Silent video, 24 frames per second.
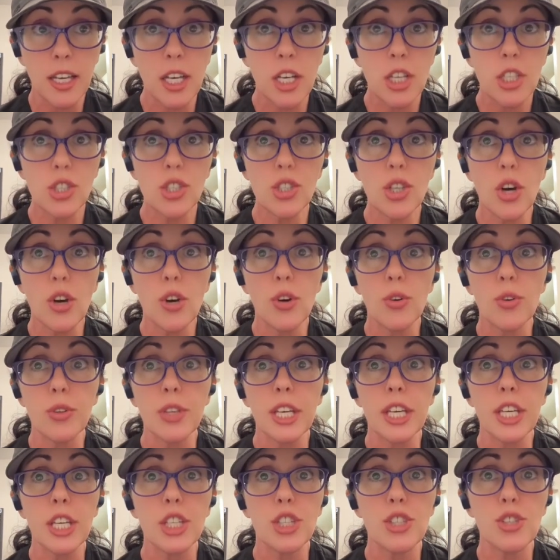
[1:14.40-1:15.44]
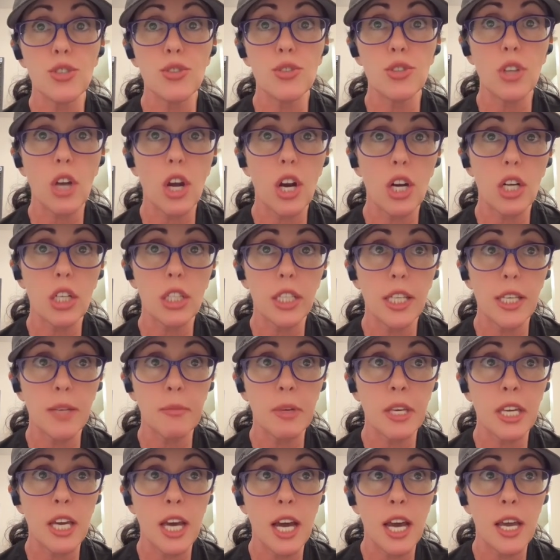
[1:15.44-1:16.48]
So the issues are
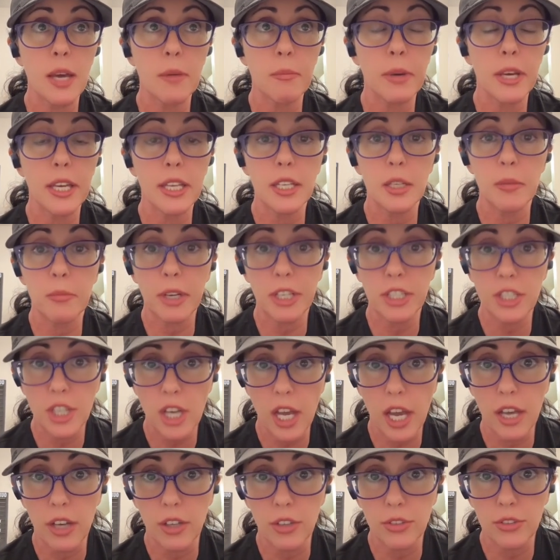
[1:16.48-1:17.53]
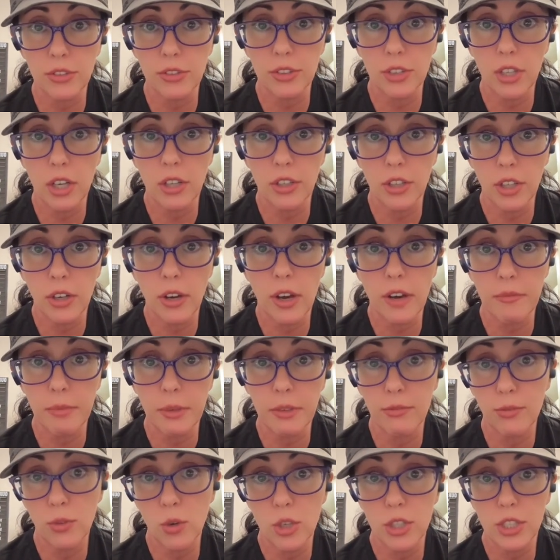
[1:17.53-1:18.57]
claiming I abandoned my child. Y'all know I've been
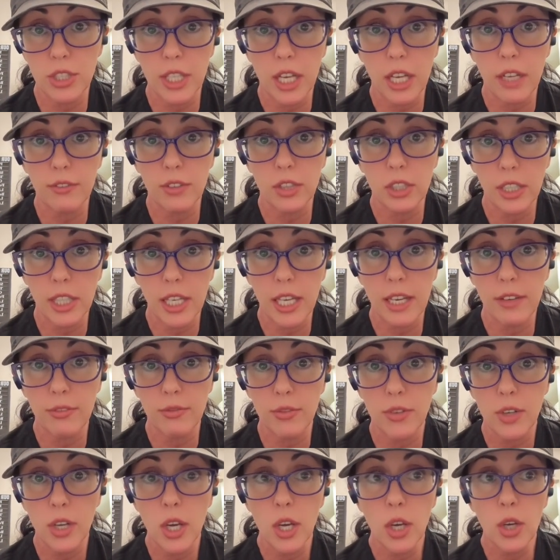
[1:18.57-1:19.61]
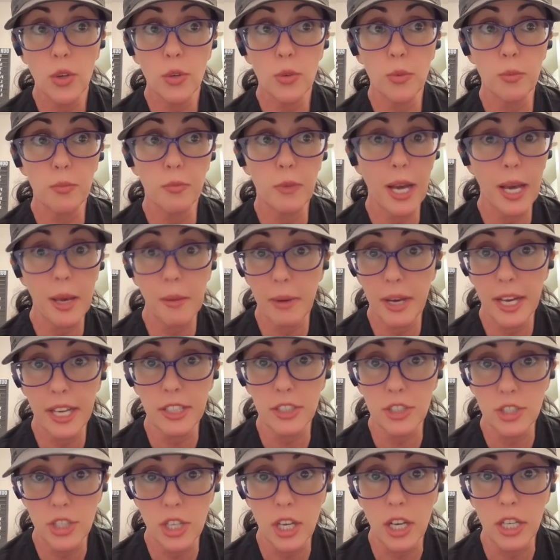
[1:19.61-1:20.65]
forced out of her life by a
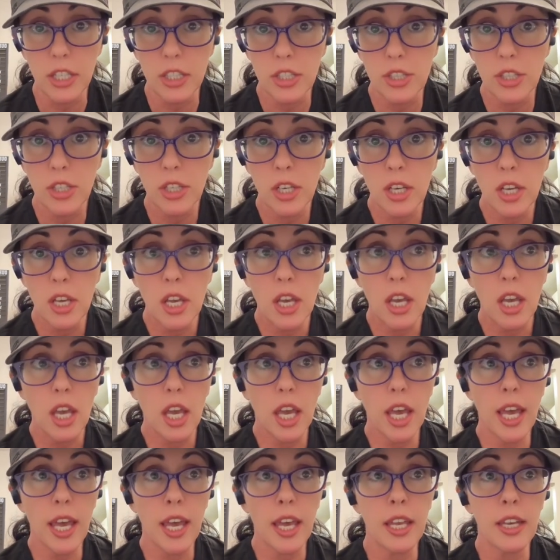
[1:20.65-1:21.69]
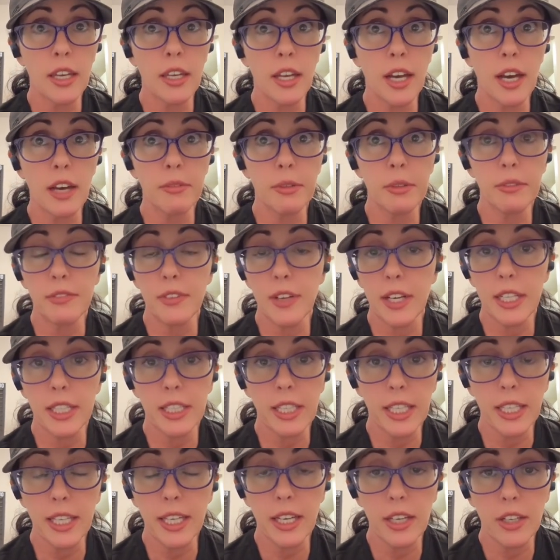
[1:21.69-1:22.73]
biased judge, and I've been fighting
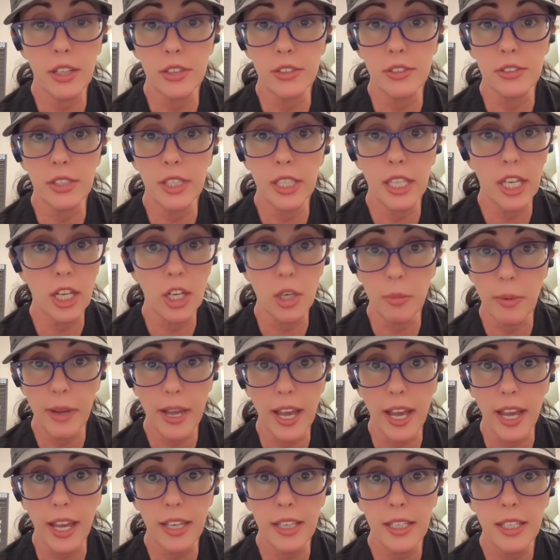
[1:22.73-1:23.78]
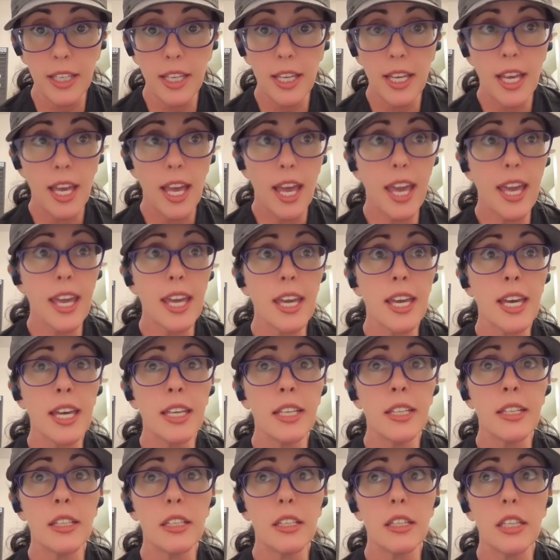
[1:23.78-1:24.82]
like hell to get her back.
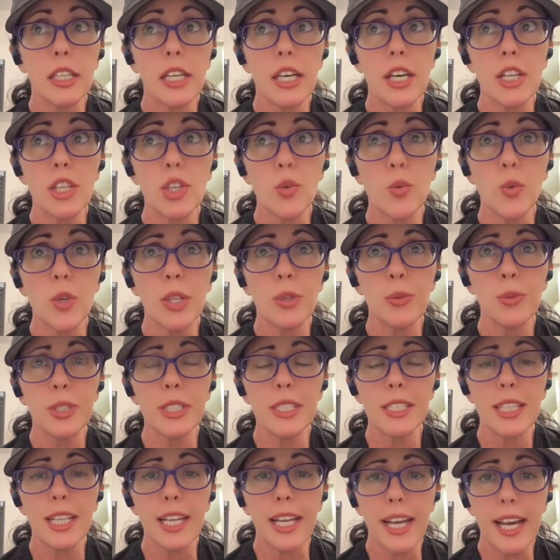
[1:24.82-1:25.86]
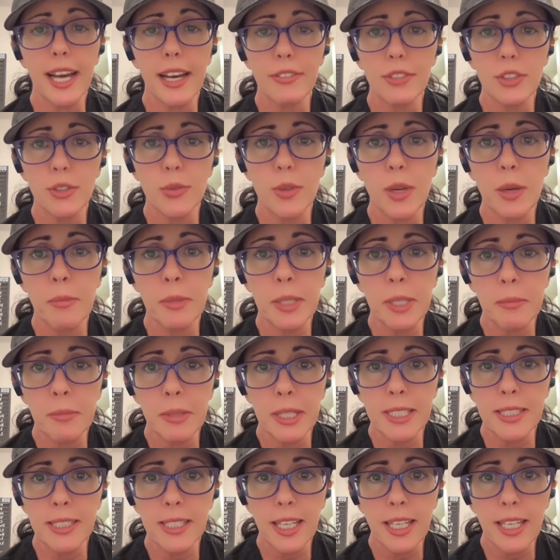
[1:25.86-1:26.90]
And the other one was that I have to remedy
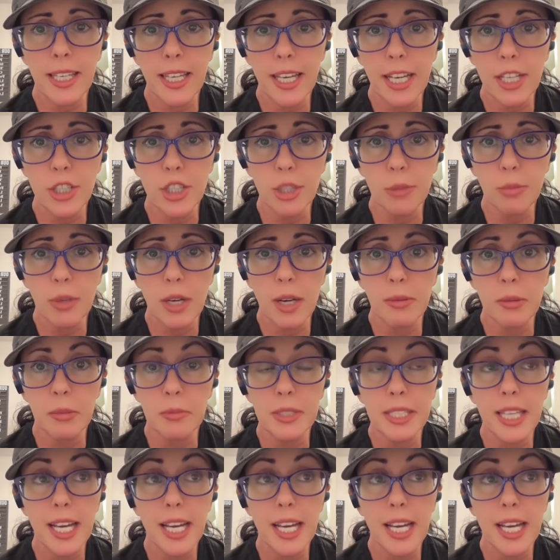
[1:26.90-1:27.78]
my psychiatric problems.